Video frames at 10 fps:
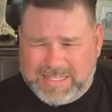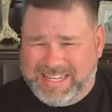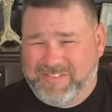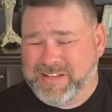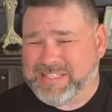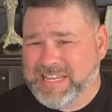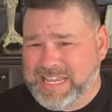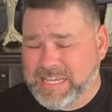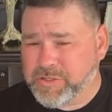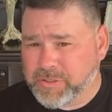to even to
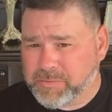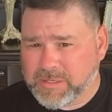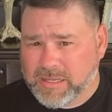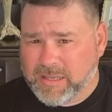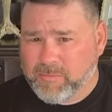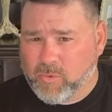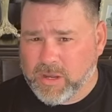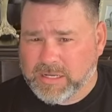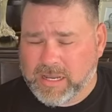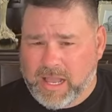Egypt um,
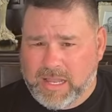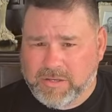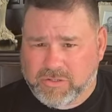when God